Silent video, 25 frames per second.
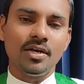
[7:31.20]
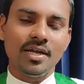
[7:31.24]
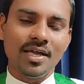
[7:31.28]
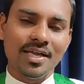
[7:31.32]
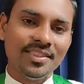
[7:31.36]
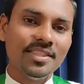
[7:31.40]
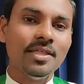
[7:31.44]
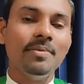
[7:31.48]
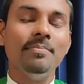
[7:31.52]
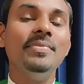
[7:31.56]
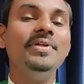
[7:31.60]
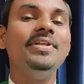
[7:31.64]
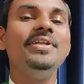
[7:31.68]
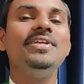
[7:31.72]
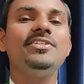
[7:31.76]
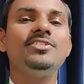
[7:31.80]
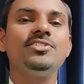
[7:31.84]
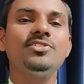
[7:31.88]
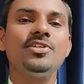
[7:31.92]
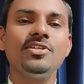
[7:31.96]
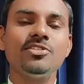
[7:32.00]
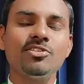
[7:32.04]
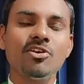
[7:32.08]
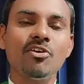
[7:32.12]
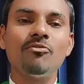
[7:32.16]
in the
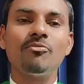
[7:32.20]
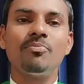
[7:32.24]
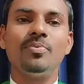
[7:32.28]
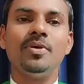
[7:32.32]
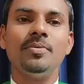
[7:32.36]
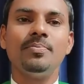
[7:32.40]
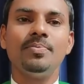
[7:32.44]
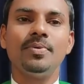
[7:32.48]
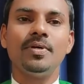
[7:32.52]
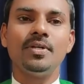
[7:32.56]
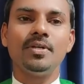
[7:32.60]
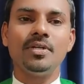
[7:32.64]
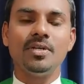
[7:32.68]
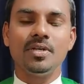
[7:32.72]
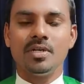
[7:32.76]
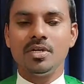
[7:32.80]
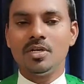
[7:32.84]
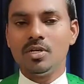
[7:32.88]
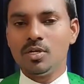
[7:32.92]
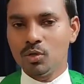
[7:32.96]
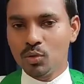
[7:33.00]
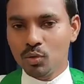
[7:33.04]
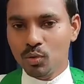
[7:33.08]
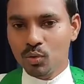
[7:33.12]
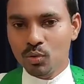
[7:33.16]
ministries of people
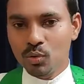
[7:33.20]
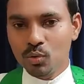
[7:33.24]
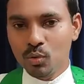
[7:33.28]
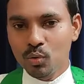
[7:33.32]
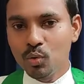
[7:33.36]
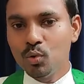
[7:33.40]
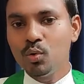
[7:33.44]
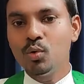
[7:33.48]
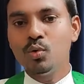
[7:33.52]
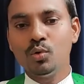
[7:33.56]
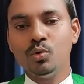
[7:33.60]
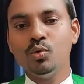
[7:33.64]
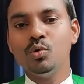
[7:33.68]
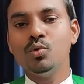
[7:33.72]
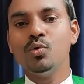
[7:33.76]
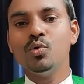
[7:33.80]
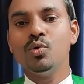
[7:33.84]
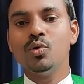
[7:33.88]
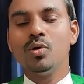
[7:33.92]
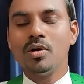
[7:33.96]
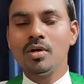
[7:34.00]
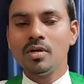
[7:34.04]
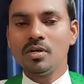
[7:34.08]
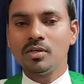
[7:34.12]
who do